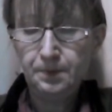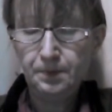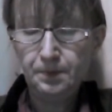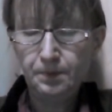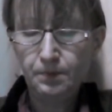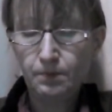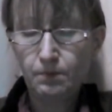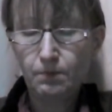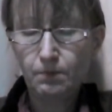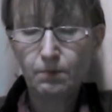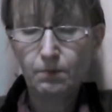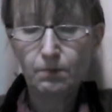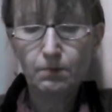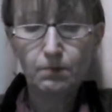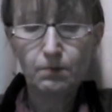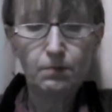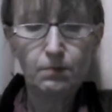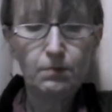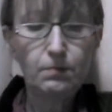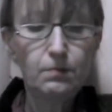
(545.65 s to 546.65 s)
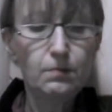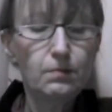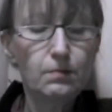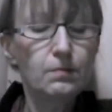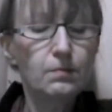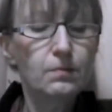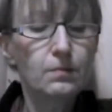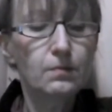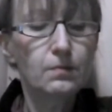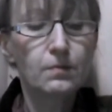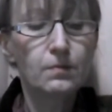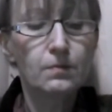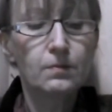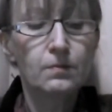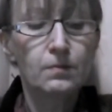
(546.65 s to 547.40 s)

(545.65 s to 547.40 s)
(no one is talking)